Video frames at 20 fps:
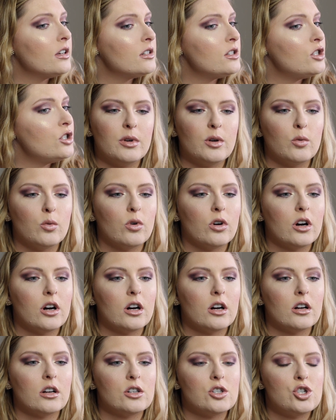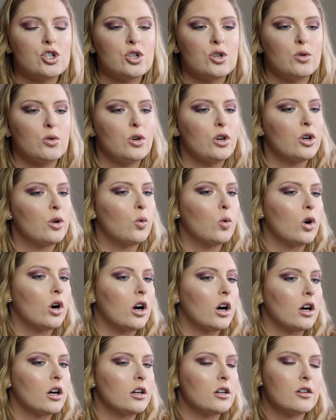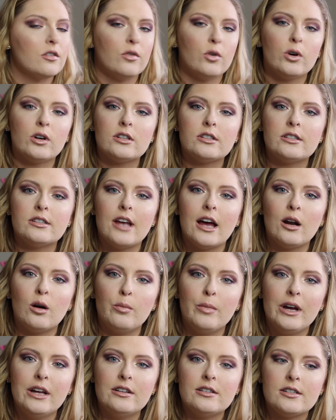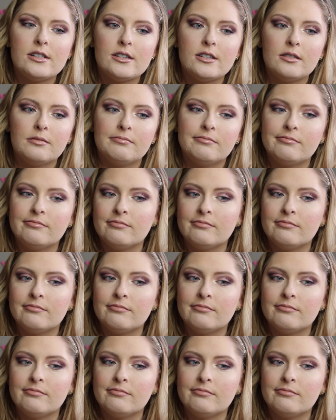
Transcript: to your divorce settlement.